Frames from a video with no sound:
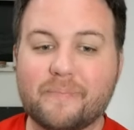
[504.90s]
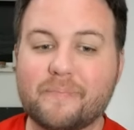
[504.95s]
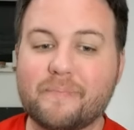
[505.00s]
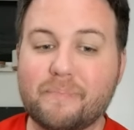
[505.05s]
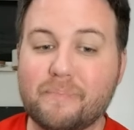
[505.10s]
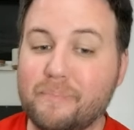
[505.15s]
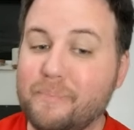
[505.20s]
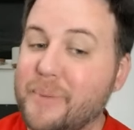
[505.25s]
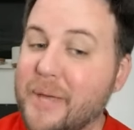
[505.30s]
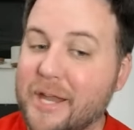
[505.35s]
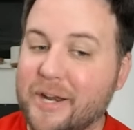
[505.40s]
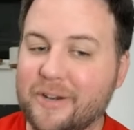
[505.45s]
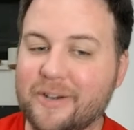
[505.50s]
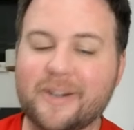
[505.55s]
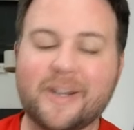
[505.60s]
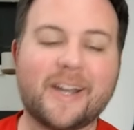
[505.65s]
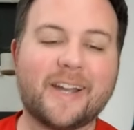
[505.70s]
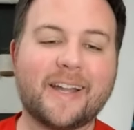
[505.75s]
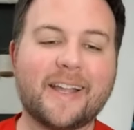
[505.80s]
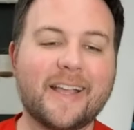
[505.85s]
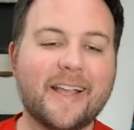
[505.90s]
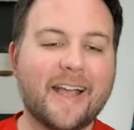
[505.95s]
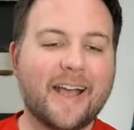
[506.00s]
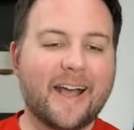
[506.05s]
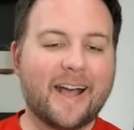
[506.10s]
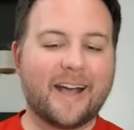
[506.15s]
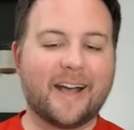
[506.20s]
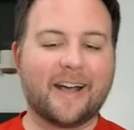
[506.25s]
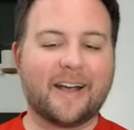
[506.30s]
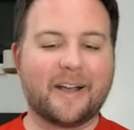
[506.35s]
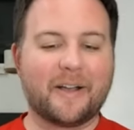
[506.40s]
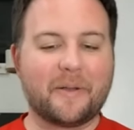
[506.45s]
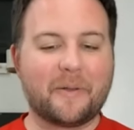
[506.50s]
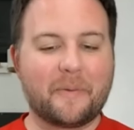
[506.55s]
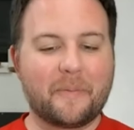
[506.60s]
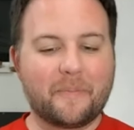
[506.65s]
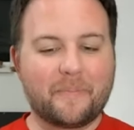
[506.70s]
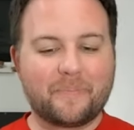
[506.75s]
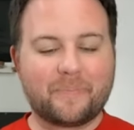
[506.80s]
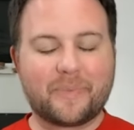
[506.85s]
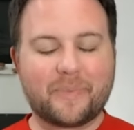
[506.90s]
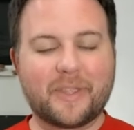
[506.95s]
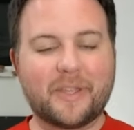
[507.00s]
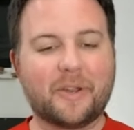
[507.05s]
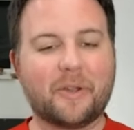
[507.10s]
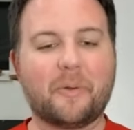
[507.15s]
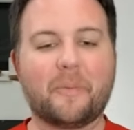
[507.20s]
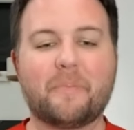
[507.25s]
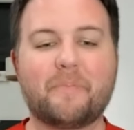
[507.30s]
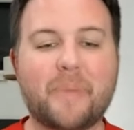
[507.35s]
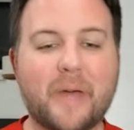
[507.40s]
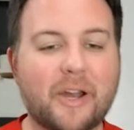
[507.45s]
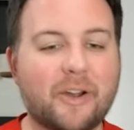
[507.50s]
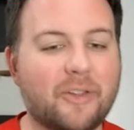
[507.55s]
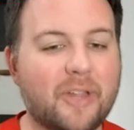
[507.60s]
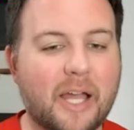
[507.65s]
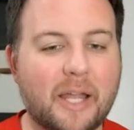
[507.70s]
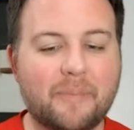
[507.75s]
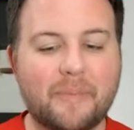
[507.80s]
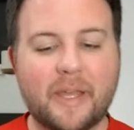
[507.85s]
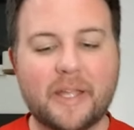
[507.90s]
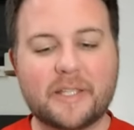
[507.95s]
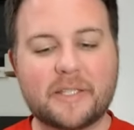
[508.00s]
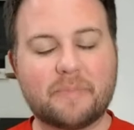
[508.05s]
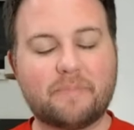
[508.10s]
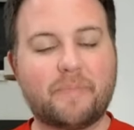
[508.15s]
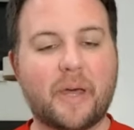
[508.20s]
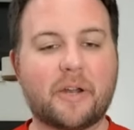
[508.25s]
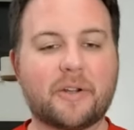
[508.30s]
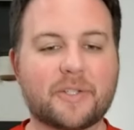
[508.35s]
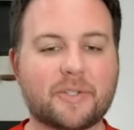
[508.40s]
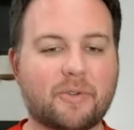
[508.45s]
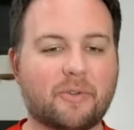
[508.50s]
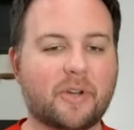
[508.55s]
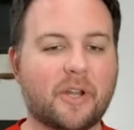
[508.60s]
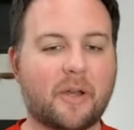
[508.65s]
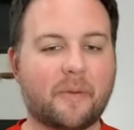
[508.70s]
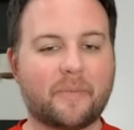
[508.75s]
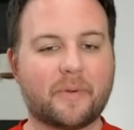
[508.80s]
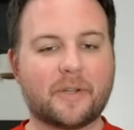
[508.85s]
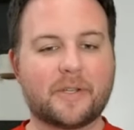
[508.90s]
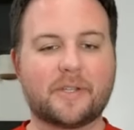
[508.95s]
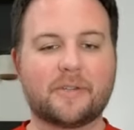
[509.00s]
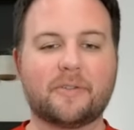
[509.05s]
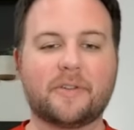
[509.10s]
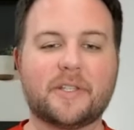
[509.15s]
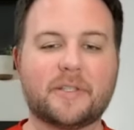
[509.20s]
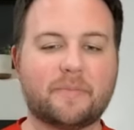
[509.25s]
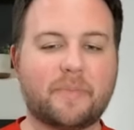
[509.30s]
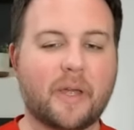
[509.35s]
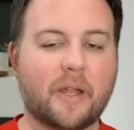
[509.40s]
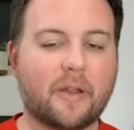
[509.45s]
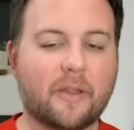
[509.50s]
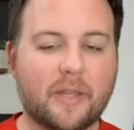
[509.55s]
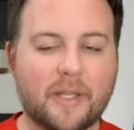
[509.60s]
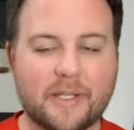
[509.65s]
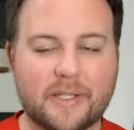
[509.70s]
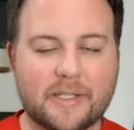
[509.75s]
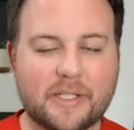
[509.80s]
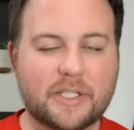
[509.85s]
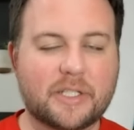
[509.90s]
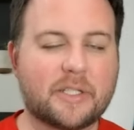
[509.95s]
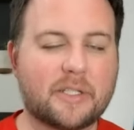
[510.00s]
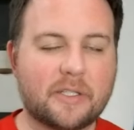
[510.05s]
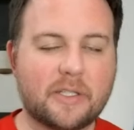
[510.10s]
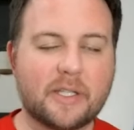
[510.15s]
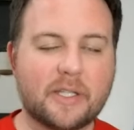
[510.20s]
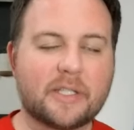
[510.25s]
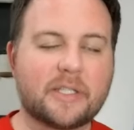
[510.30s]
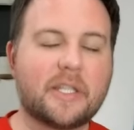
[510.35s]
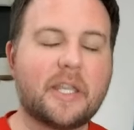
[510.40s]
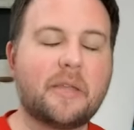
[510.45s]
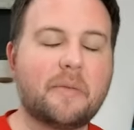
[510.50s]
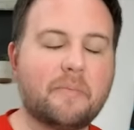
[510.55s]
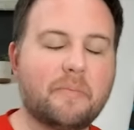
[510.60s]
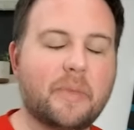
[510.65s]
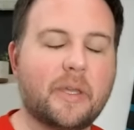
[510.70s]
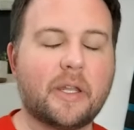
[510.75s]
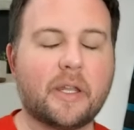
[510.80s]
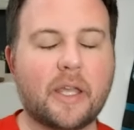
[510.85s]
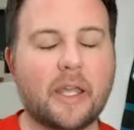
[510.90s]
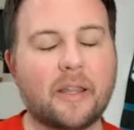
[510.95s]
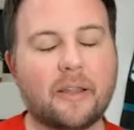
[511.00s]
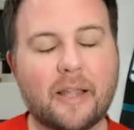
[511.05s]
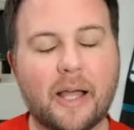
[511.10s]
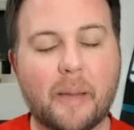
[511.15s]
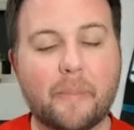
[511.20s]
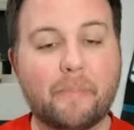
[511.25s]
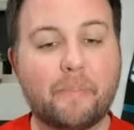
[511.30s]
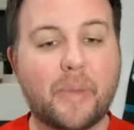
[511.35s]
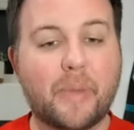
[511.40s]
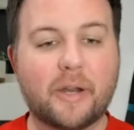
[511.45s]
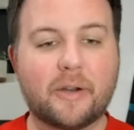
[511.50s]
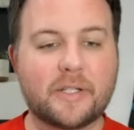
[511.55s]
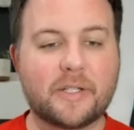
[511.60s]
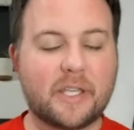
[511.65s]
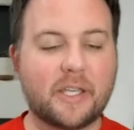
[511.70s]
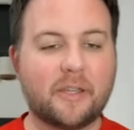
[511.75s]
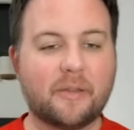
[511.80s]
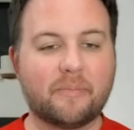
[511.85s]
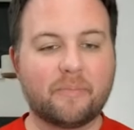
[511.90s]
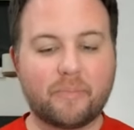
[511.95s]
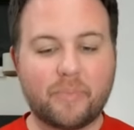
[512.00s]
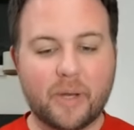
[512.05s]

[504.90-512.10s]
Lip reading: better, you know, better line mates, better scoring opportunities, better, just this team being a lot better team.